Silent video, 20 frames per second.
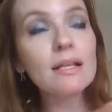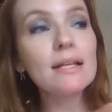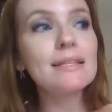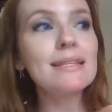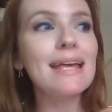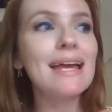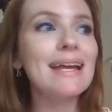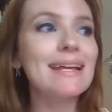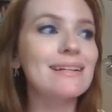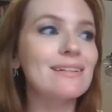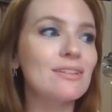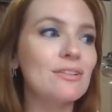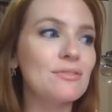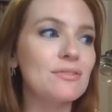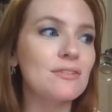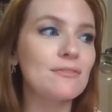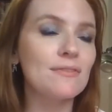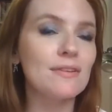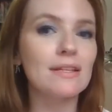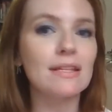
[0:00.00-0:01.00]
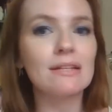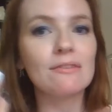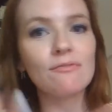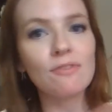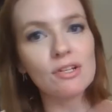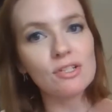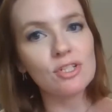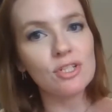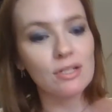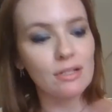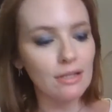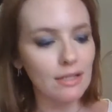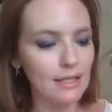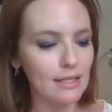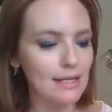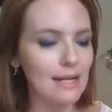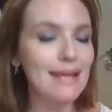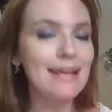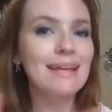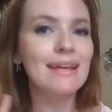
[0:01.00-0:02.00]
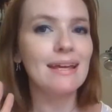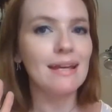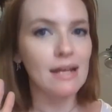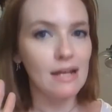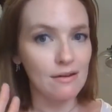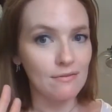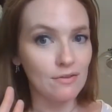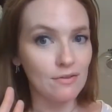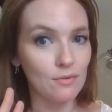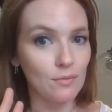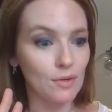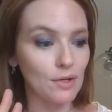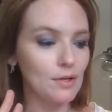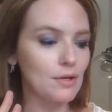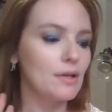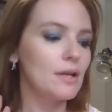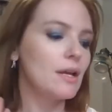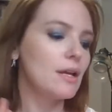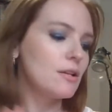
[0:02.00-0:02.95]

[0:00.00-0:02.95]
and that includes feeling fresh and clean everywhere.